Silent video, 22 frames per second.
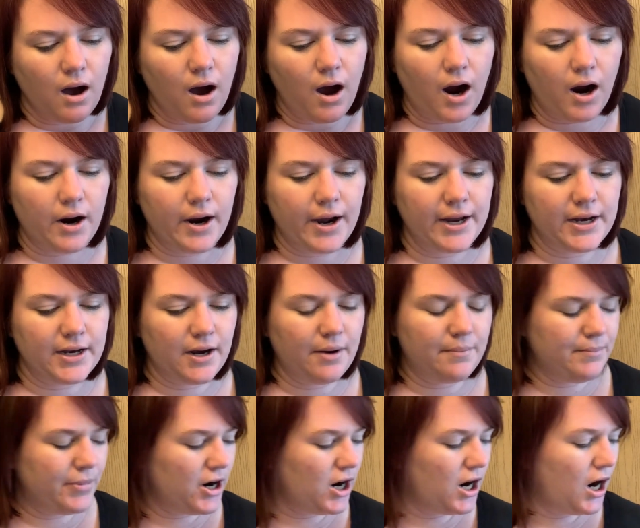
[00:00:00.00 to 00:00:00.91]
All right,
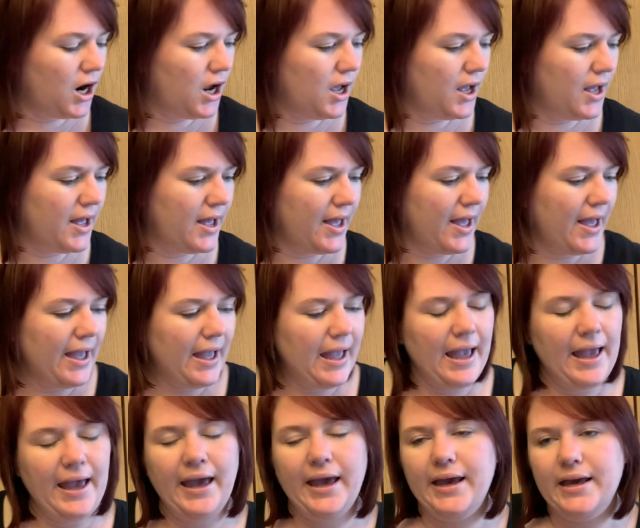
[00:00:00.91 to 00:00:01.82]
number
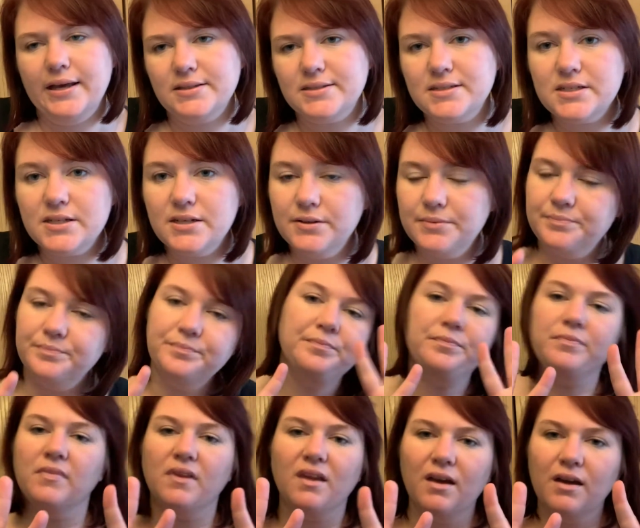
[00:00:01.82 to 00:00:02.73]
eight.
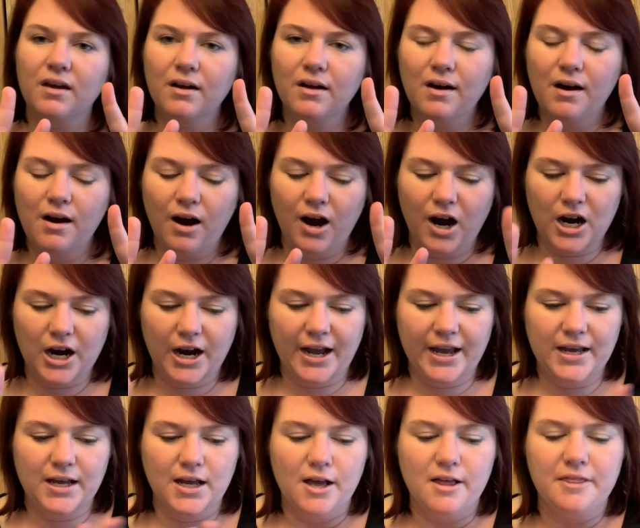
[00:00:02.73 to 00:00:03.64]
All
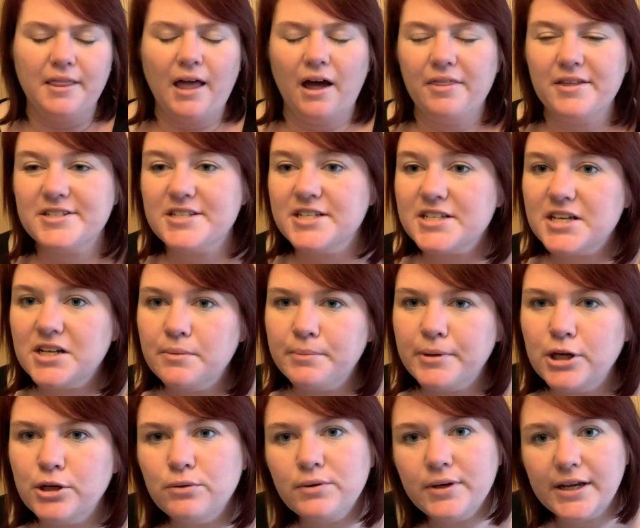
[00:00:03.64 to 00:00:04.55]
right, now this is gonna
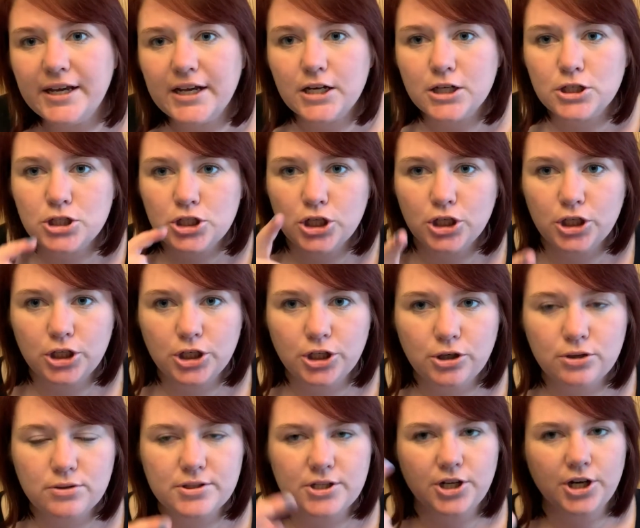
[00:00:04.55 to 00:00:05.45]
be unique to
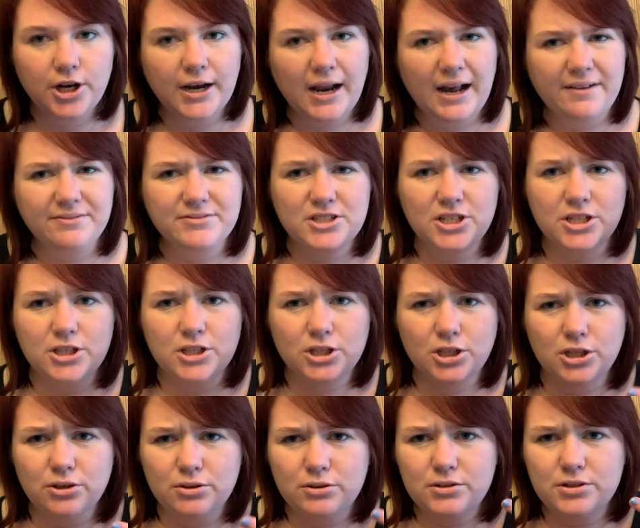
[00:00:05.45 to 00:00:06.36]
you. So you're gonna have to
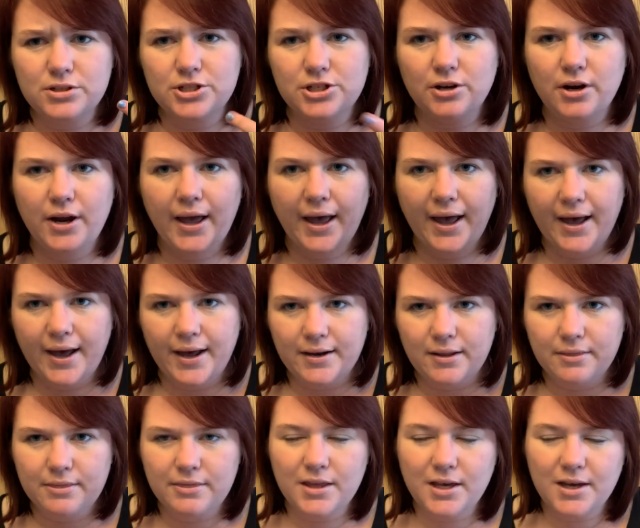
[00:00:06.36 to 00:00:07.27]
use your head
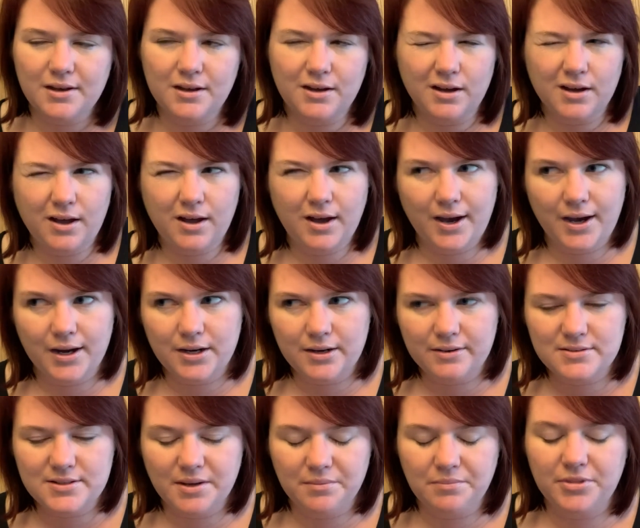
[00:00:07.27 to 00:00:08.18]
and think kind
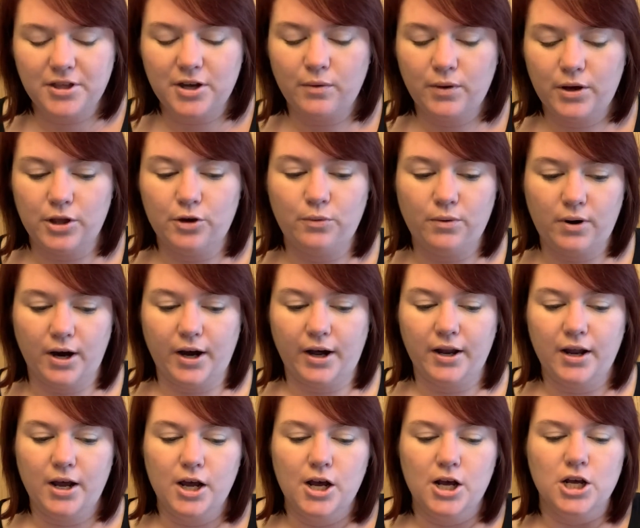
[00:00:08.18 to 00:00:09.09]
of something what you want.